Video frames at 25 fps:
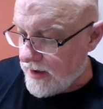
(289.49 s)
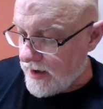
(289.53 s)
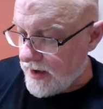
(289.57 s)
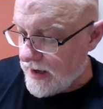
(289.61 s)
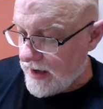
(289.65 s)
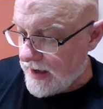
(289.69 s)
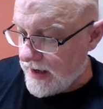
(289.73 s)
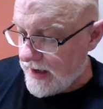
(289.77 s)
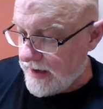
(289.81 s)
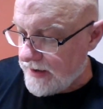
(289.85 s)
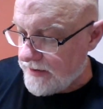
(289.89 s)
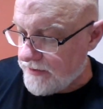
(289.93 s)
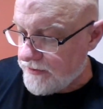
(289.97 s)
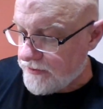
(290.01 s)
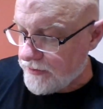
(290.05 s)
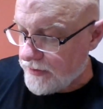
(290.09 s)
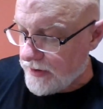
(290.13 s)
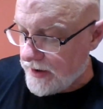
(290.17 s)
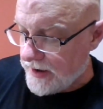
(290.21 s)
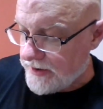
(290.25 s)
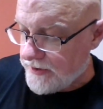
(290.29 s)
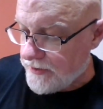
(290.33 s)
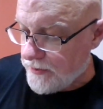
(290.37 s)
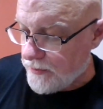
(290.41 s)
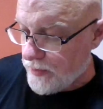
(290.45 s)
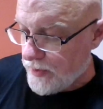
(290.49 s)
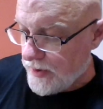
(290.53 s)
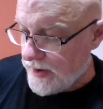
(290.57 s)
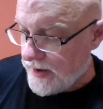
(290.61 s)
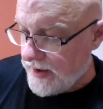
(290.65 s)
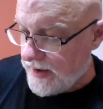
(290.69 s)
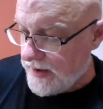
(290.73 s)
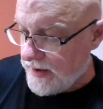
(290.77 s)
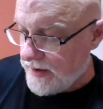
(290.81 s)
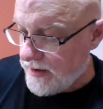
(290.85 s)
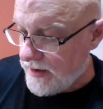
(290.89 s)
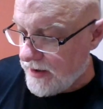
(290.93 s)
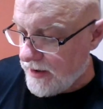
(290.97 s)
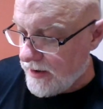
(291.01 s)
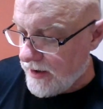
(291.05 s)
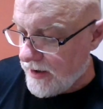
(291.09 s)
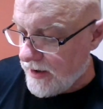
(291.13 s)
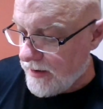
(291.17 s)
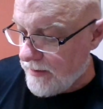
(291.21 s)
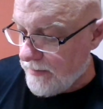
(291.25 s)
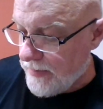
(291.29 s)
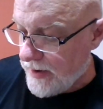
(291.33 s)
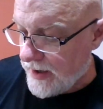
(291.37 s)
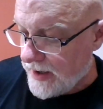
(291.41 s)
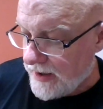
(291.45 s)
I had tried to read
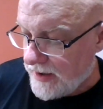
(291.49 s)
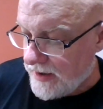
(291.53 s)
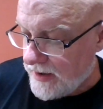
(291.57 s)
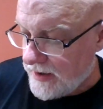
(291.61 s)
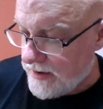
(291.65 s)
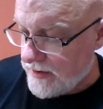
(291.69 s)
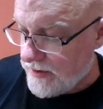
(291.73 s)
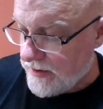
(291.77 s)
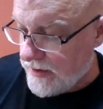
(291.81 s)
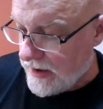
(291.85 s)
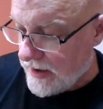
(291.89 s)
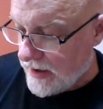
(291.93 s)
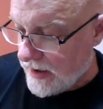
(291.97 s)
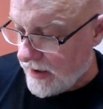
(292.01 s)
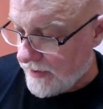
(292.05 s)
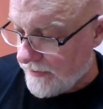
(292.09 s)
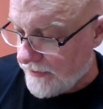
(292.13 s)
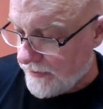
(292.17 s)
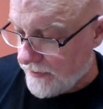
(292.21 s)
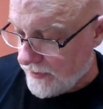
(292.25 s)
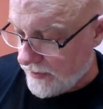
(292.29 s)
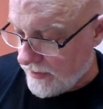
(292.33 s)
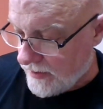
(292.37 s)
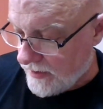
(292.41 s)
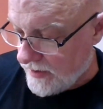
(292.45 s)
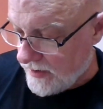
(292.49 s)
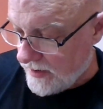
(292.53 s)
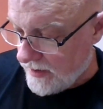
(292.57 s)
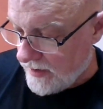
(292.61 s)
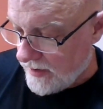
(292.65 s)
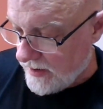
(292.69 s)
by an indie author